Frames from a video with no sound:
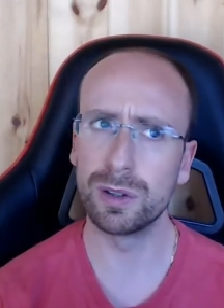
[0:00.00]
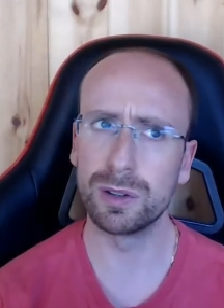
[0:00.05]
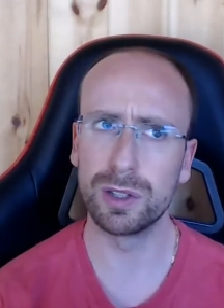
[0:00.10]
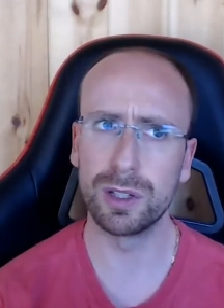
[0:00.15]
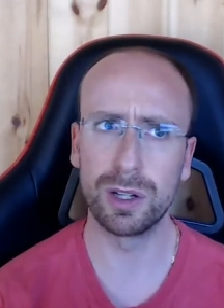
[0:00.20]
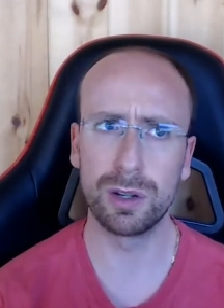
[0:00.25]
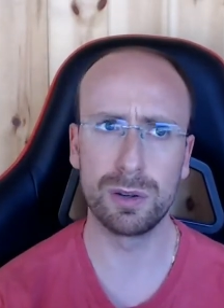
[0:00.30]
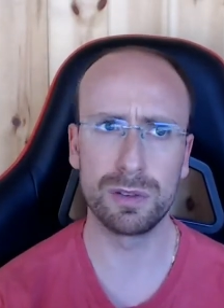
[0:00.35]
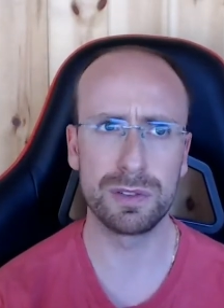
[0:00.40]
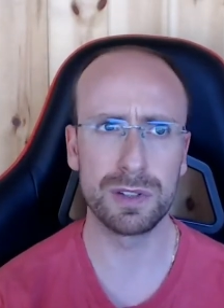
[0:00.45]

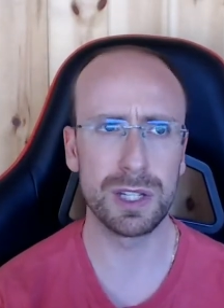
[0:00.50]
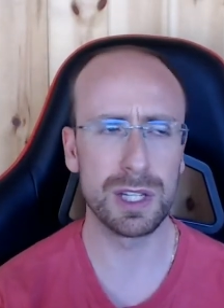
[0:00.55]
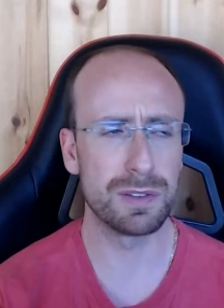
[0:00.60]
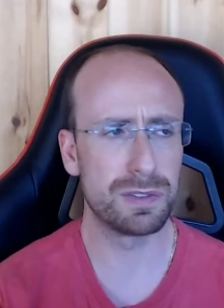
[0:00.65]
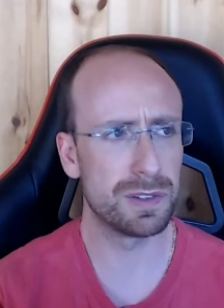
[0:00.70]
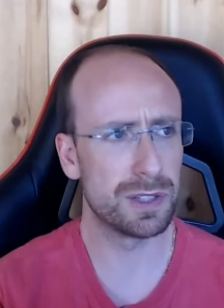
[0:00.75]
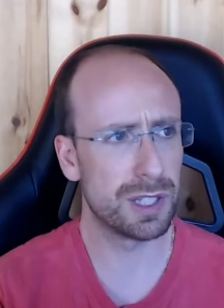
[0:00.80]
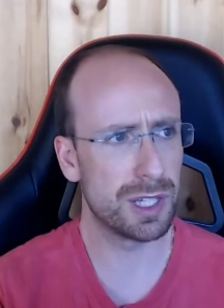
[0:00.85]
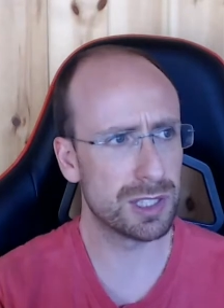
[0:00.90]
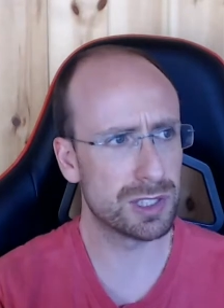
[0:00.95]
If
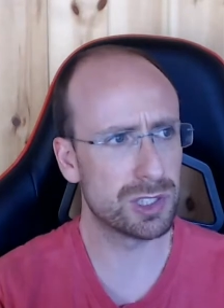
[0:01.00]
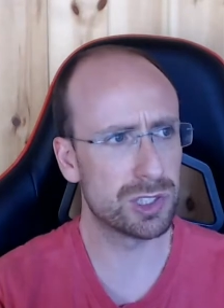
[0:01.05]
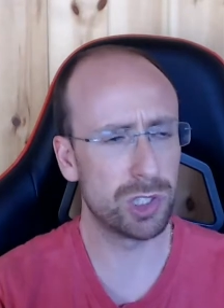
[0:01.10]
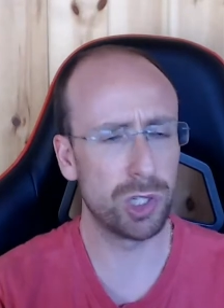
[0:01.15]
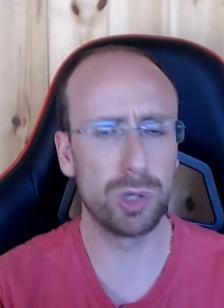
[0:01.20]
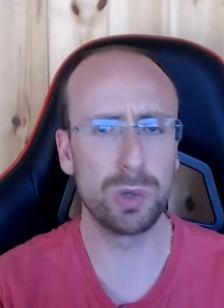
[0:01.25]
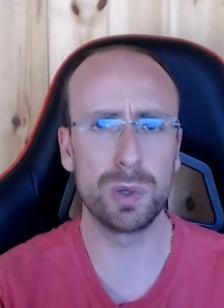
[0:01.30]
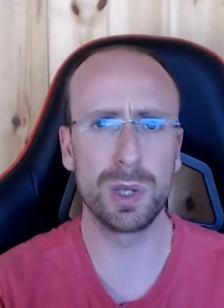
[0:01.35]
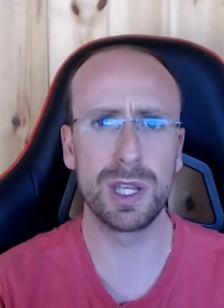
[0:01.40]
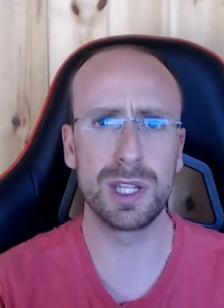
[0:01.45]
it gets
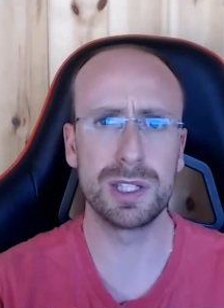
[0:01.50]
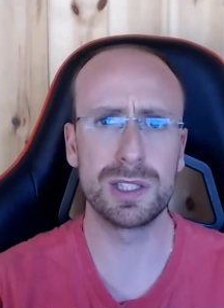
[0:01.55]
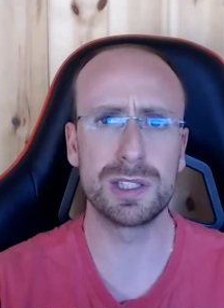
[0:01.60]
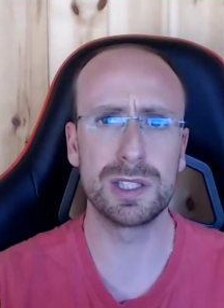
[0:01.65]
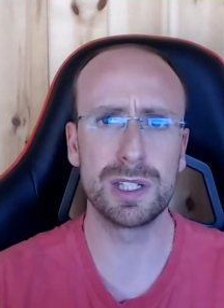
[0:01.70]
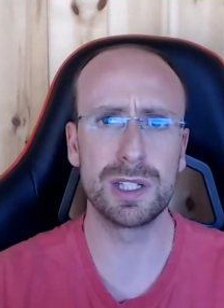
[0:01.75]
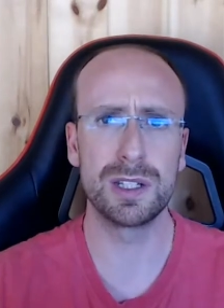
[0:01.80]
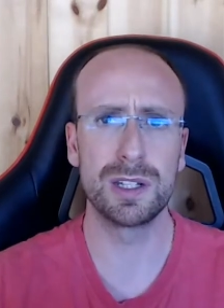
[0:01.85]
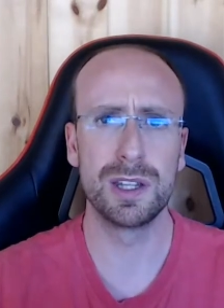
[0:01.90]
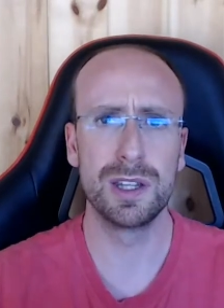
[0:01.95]
too
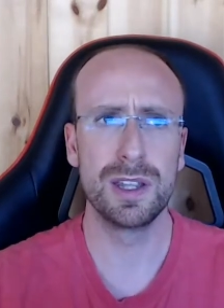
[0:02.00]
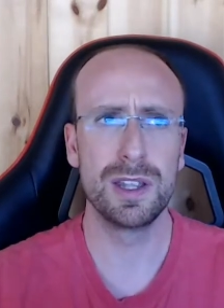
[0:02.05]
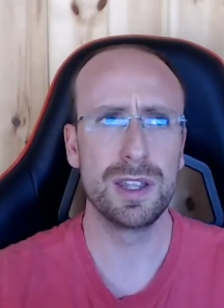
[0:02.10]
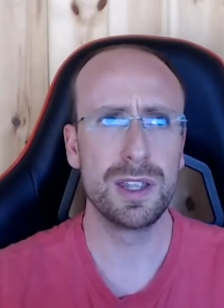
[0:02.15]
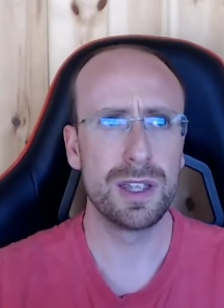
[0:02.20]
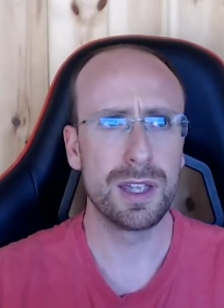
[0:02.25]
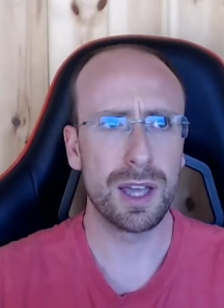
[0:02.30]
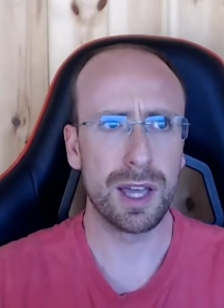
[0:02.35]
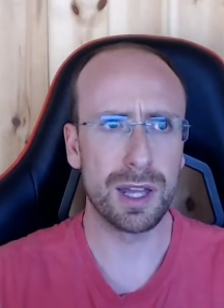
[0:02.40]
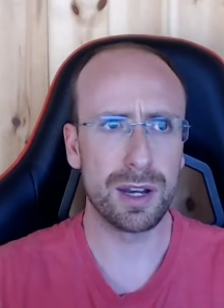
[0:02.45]
heated,
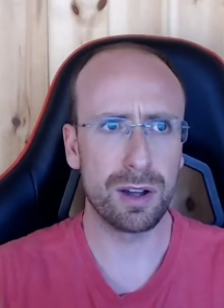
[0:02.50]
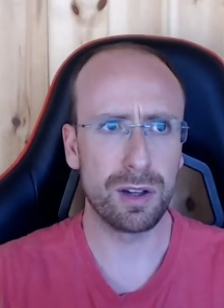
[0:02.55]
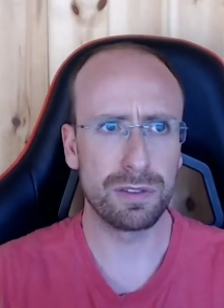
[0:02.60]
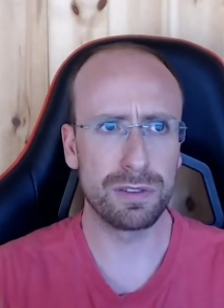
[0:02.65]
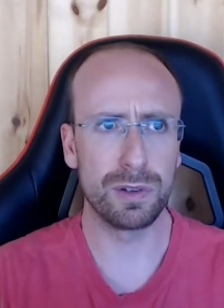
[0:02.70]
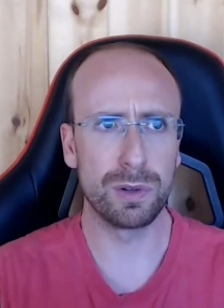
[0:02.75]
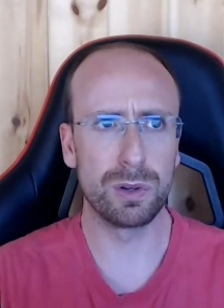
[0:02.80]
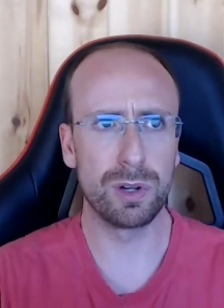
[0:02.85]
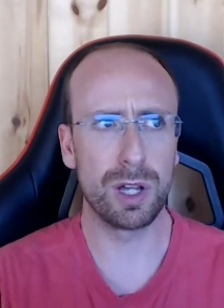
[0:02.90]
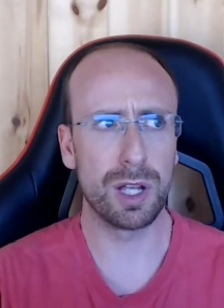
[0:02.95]
and I
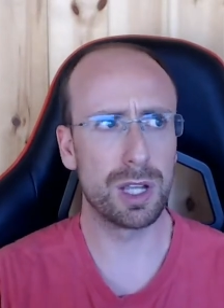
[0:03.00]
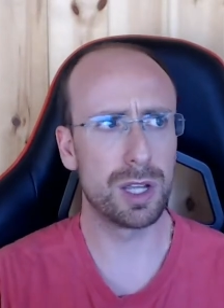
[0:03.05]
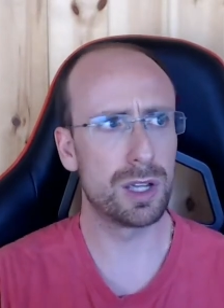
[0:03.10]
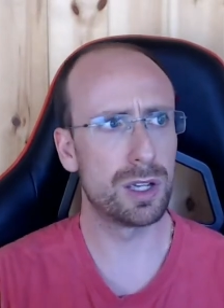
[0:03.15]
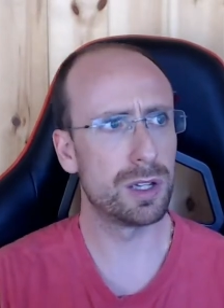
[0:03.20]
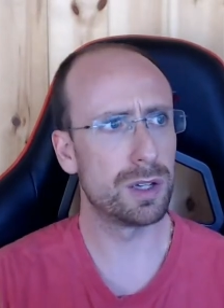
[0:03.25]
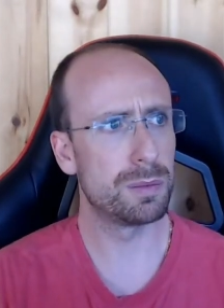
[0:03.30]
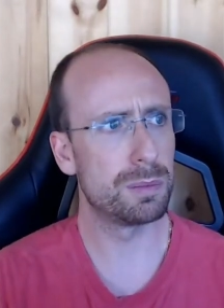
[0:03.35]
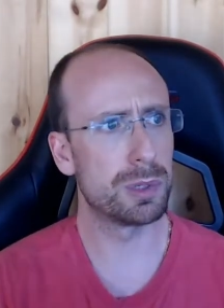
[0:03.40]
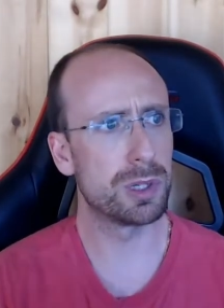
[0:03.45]
feel like,
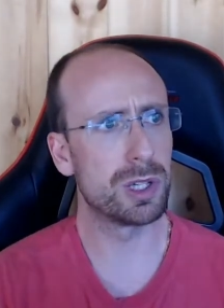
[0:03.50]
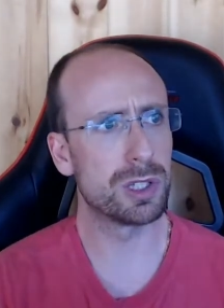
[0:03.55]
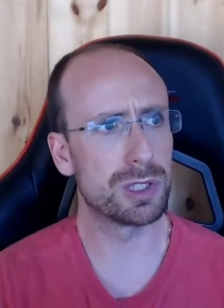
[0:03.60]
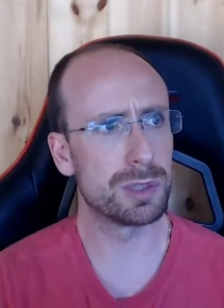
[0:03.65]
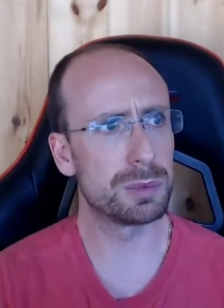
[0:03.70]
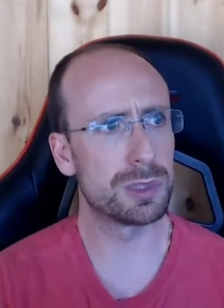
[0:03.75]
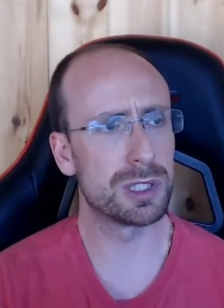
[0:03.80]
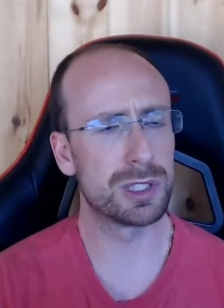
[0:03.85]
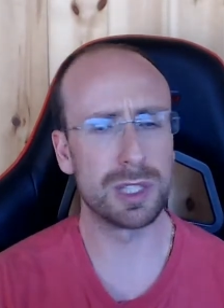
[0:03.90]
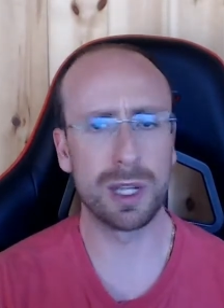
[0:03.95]
because I'm
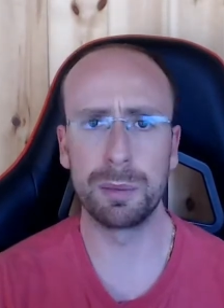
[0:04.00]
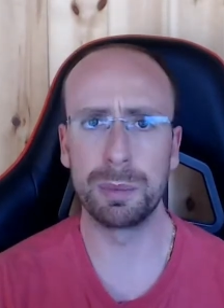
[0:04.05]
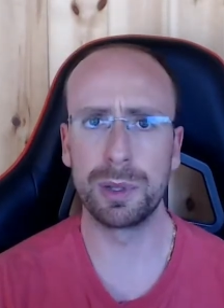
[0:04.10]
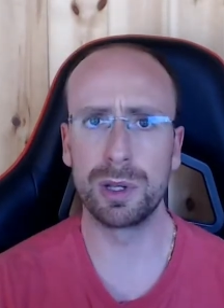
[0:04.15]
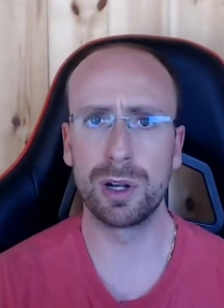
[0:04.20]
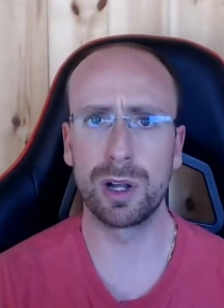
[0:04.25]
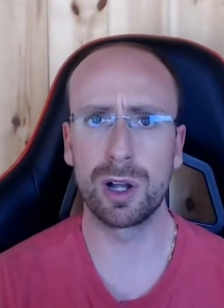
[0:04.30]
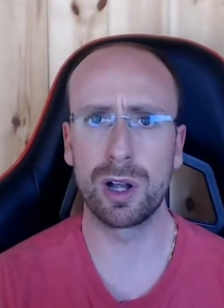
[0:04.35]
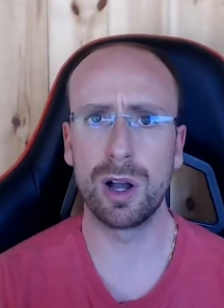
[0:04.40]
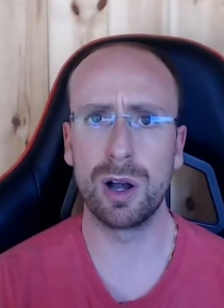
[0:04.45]
stubborn,
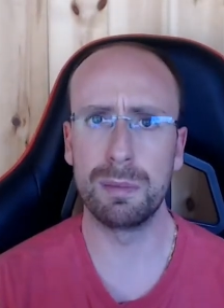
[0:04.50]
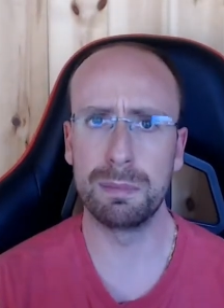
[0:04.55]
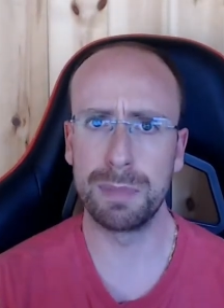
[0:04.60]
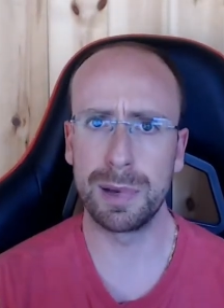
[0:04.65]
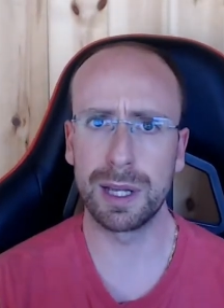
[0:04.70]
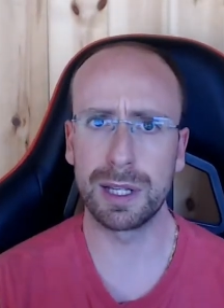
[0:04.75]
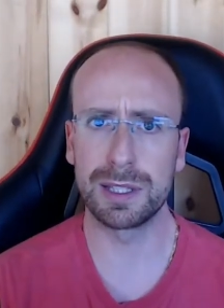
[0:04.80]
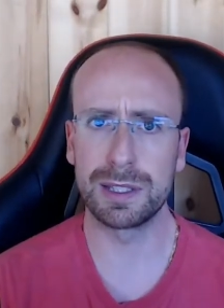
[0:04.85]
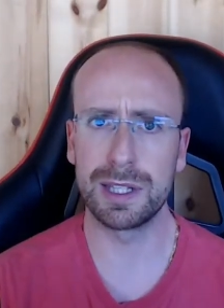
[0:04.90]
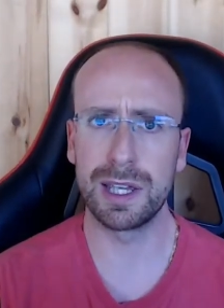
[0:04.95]
I can't
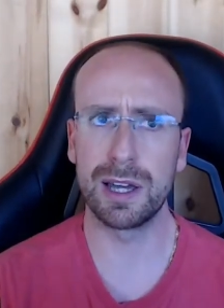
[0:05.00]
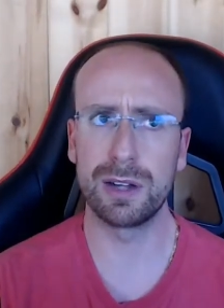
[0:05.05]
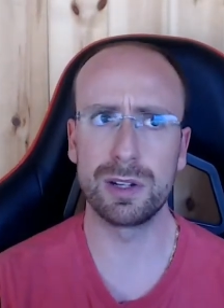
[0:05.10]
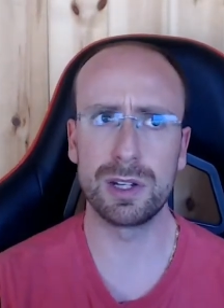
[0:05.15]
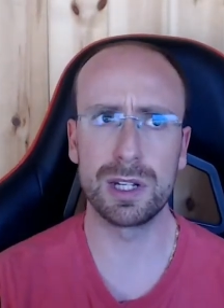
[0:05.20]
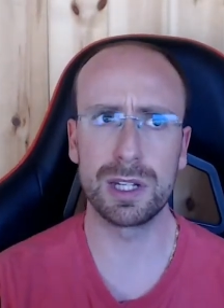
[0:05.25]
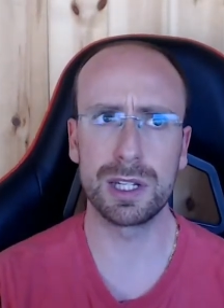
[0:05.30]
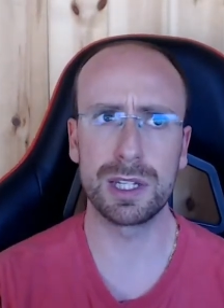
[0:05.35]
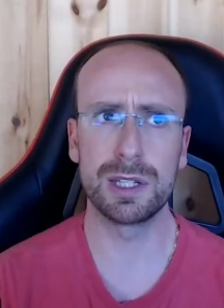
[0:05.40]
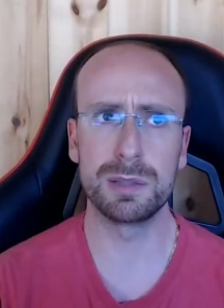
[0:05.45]
back down, and
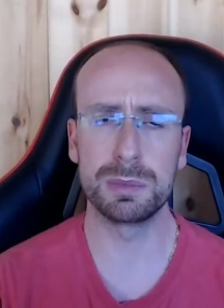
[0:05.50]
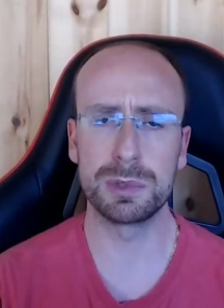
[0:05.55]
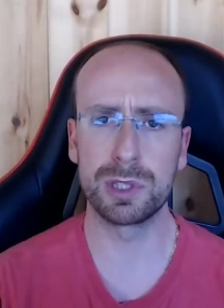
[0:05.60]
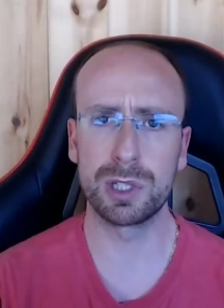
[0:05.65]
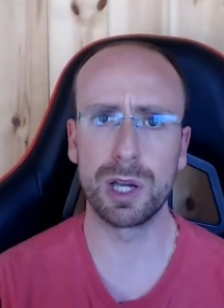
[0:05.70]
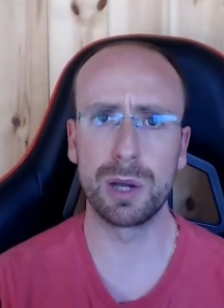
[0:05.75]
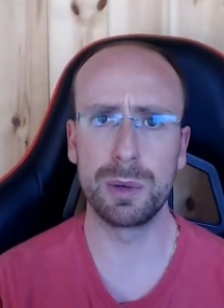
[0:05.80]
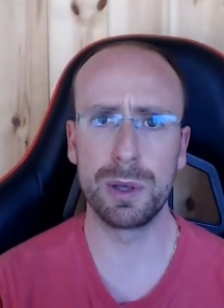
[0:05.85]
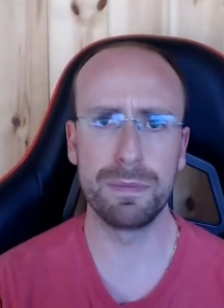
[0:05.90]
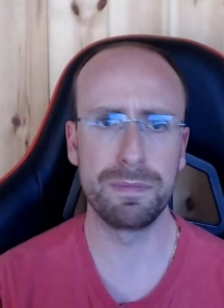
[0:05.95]
it keeps
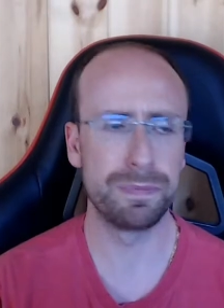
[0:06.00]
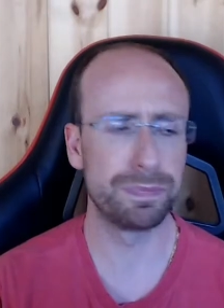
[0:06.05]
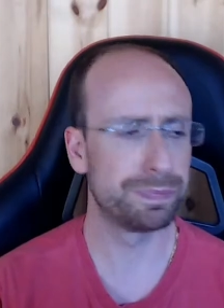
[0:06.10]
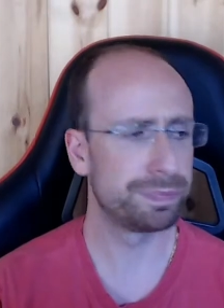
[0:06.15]
going.